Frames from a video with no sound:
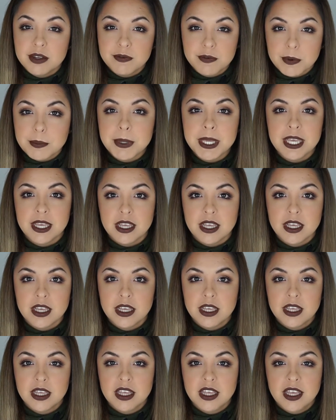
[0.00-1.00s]
For me.
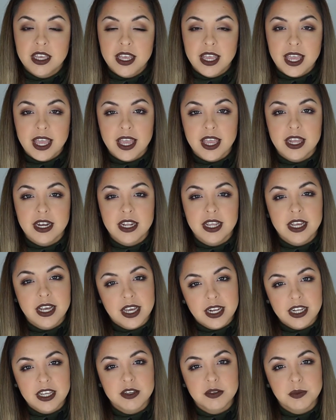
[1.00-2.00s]
And he
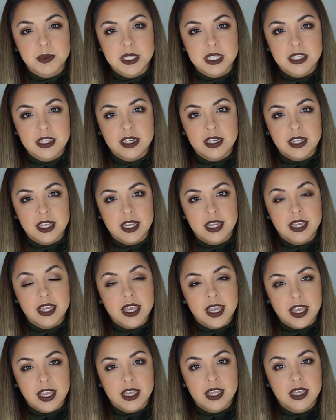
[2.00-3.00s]
kind of gives me the look like,
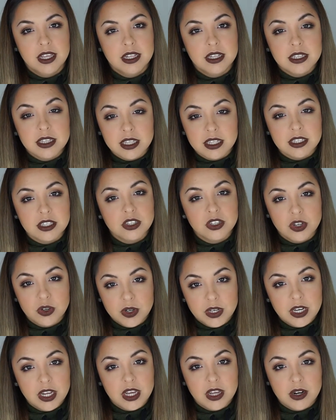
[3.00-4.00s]
hey, let's
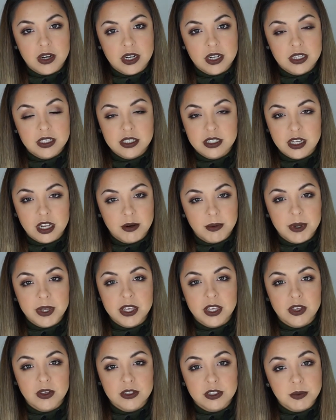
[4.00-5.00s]
tone it down. It's not
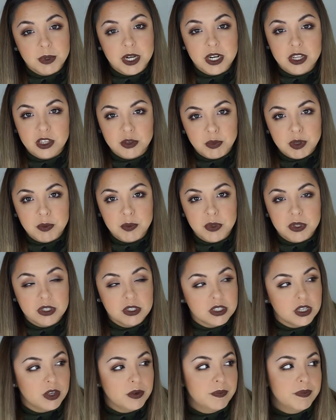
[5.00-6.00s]
about you, it's about other people.
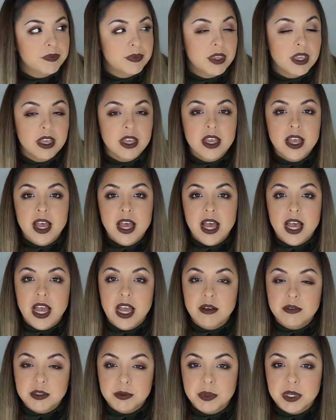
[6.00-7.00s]
So I
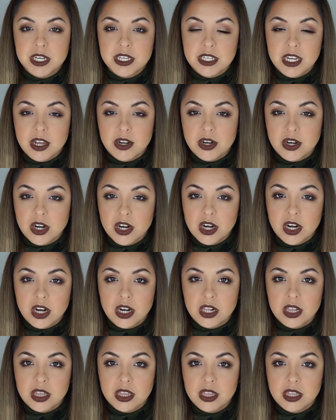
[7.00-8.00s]
have to bring it down to
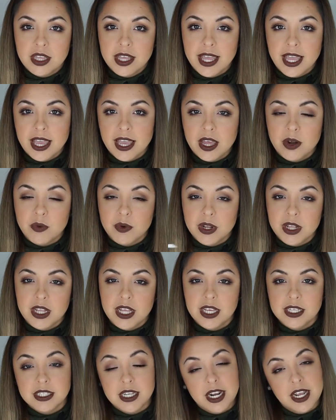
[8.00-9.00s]
earth and
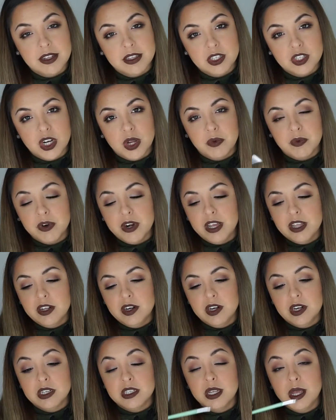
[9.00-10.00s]
realize that I have to shop for
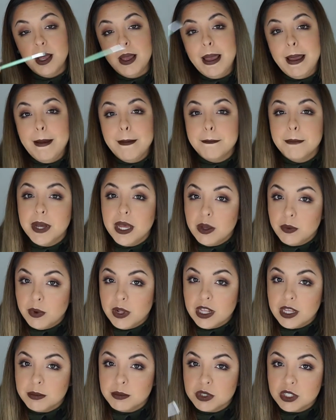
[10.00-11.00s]
others. But
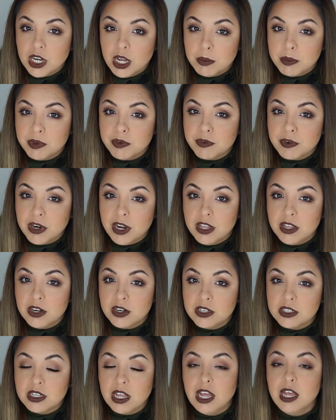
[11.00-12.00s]
while I'm shopping for
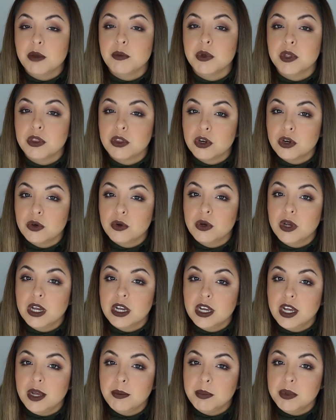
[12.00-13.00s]
others, I will throw a
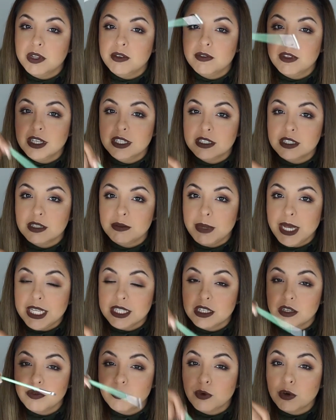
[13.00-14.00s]
couple of things in the
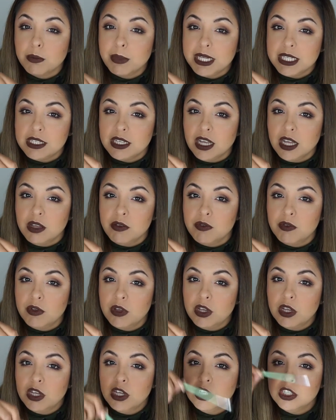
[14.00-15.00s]
basket for myself
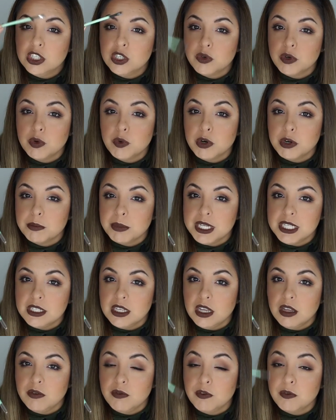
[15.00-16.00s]
to reward
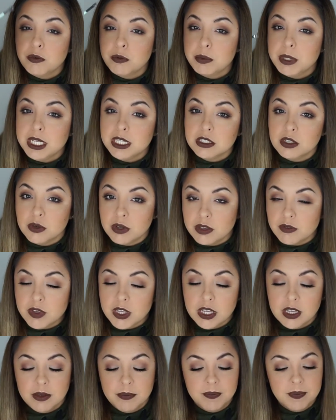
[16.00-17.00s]
myself for being so
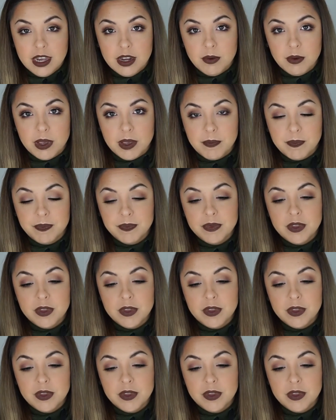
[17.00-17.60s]
giving. Anyway.